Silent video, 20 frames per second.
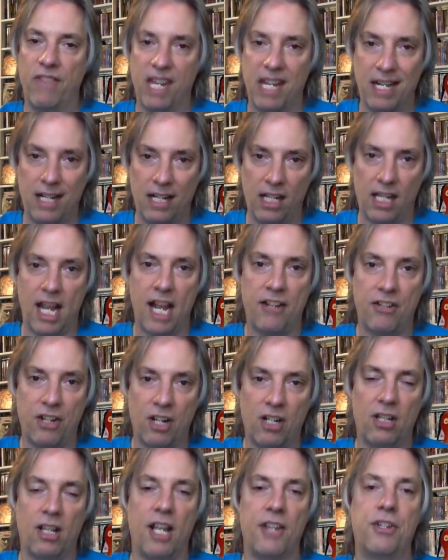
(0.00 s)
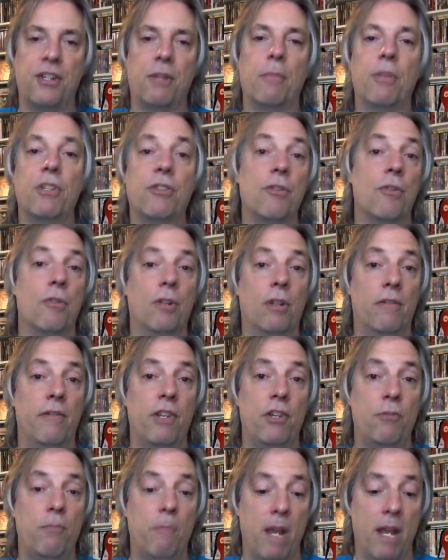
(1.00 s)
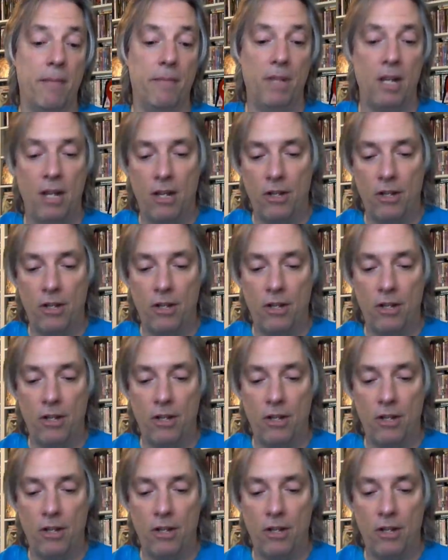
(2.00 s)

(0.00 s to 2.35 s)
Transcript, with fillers: the classic, classic material of each band.